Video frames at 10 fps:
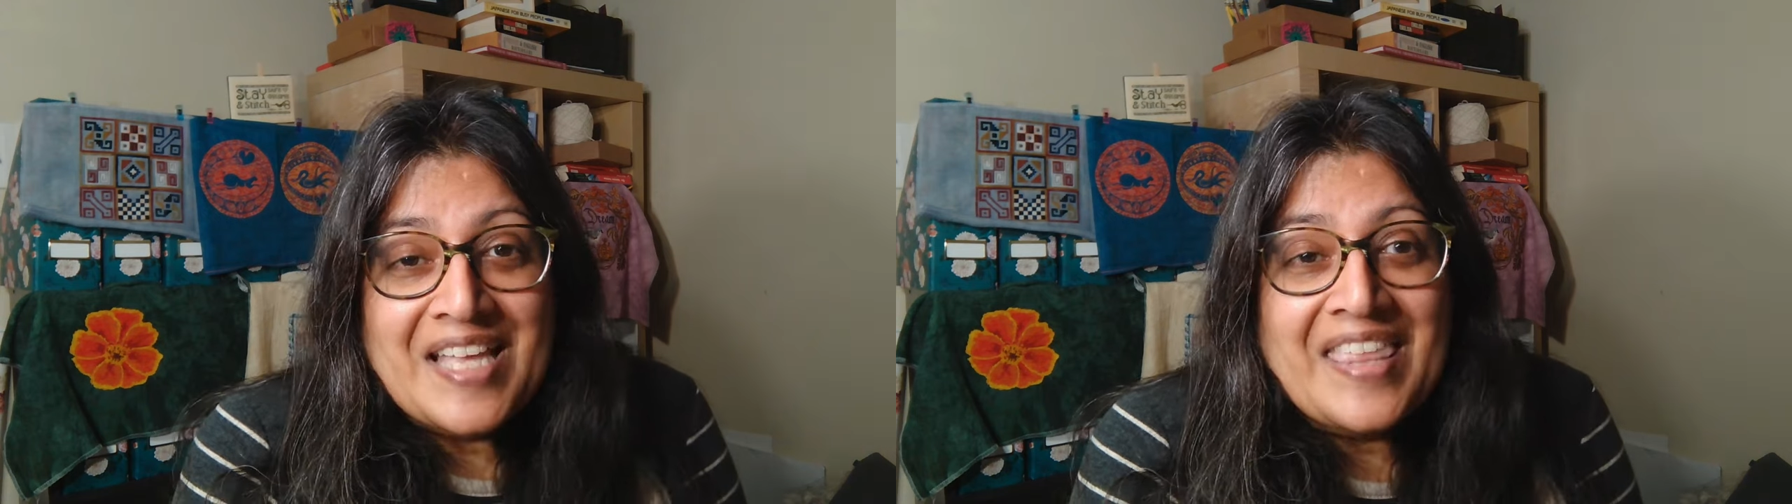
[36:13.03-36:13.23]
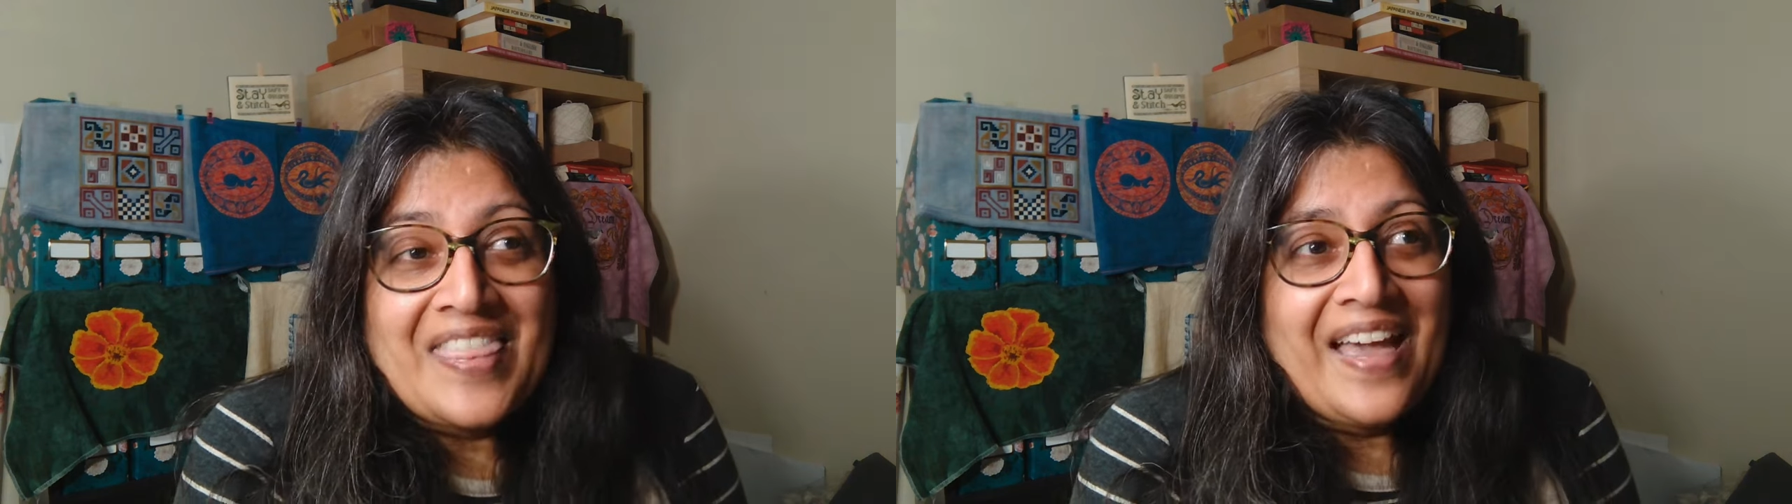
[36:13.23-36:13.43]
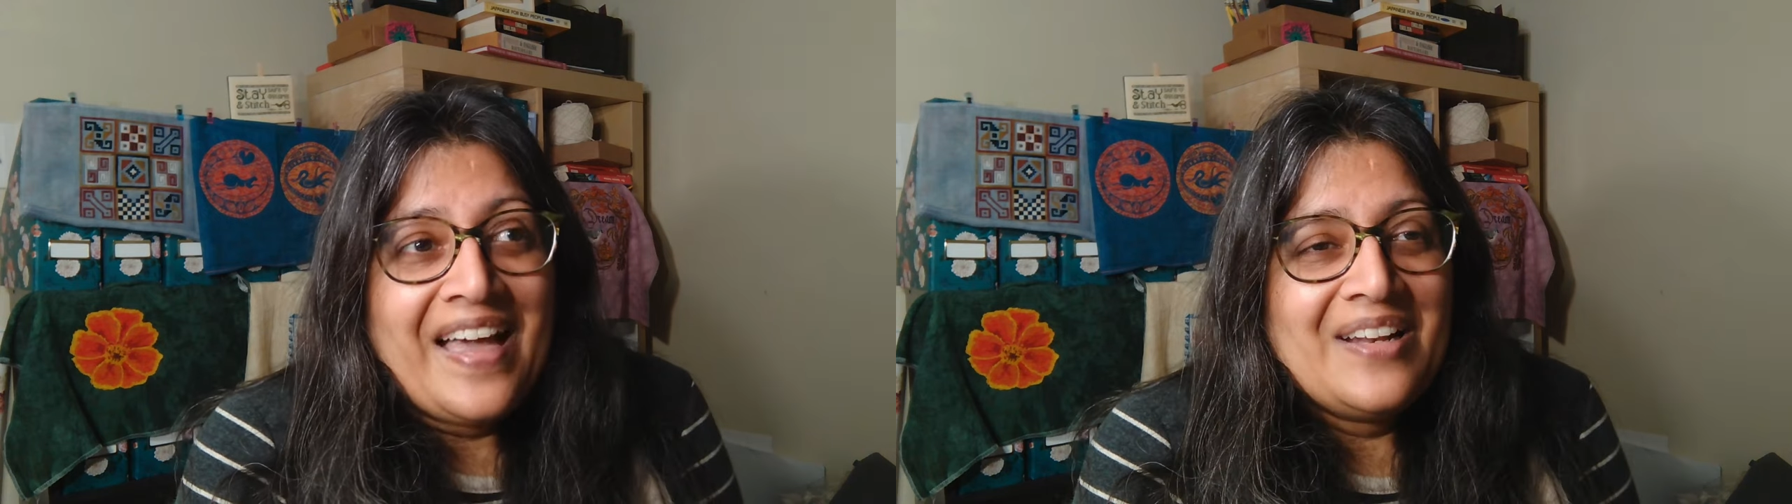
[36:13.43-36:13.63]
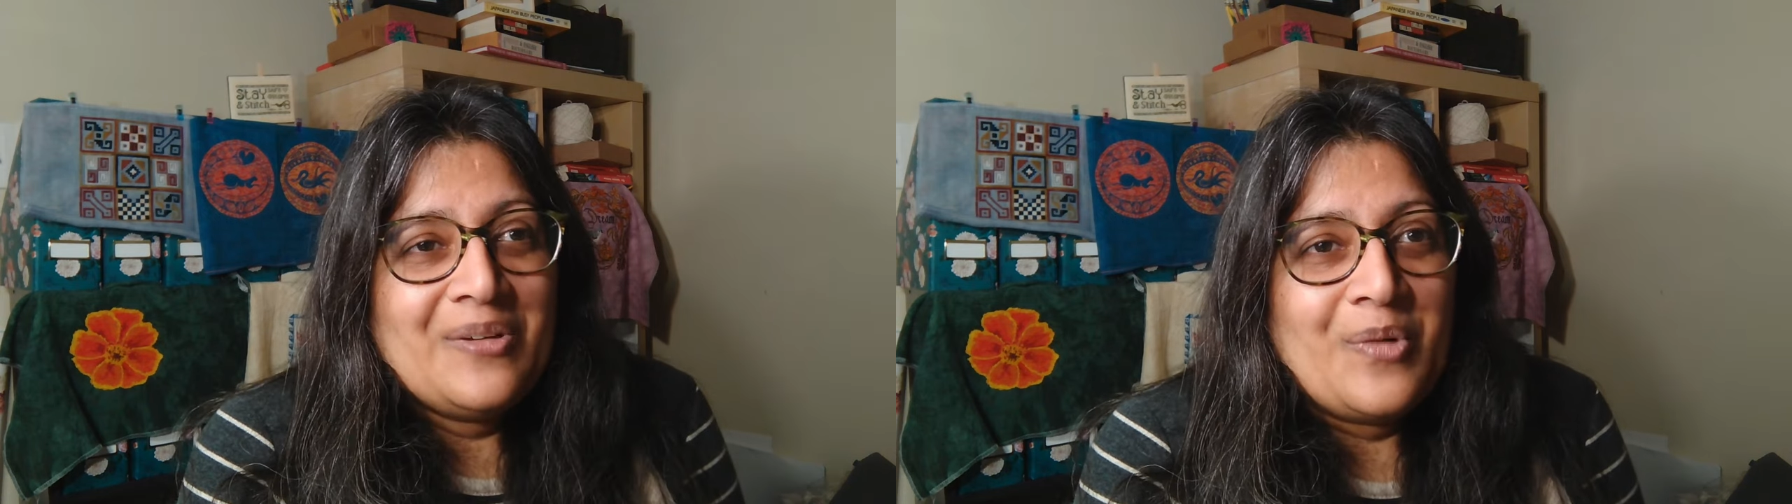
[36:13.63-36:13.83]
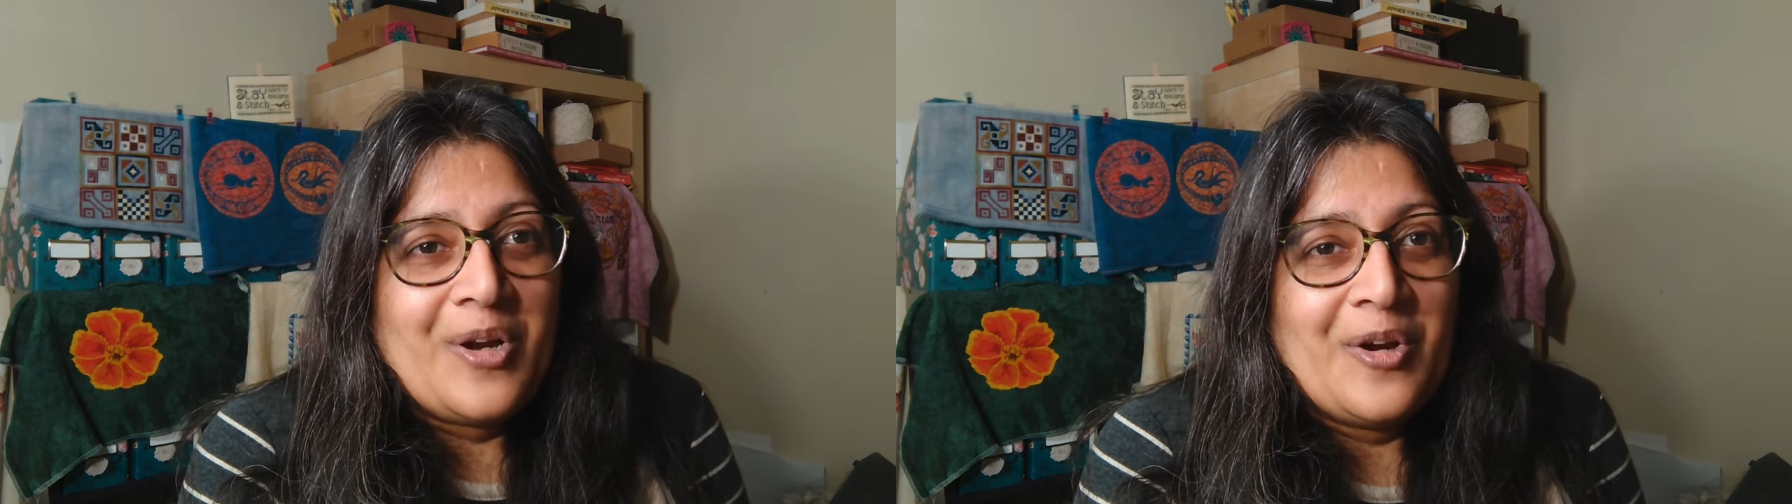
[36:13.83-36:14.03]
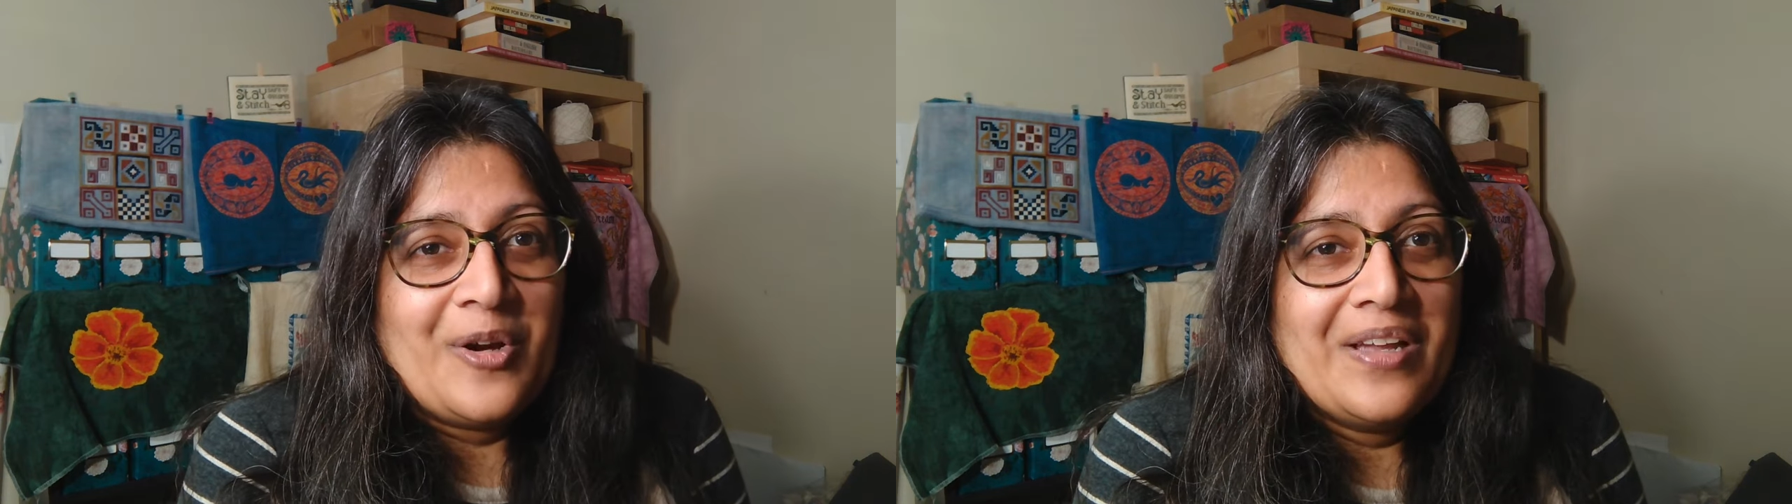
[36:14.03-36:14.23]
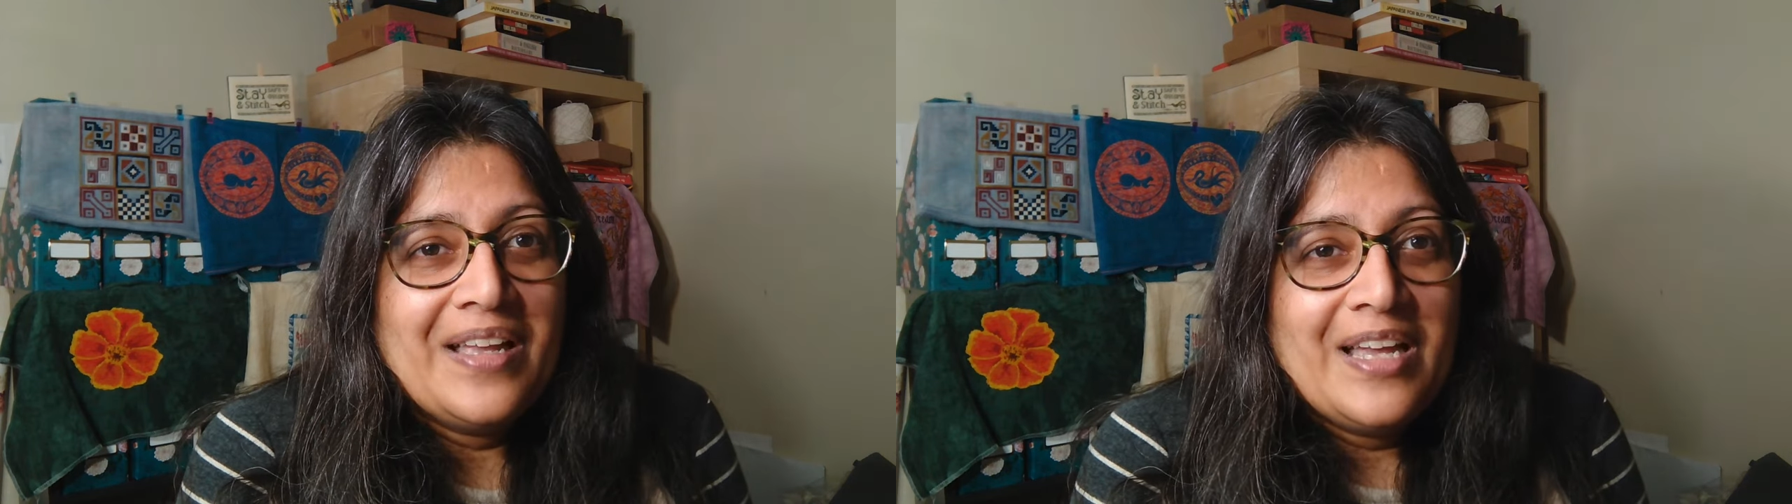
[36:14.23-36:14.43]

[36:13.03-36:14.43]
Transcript: like that where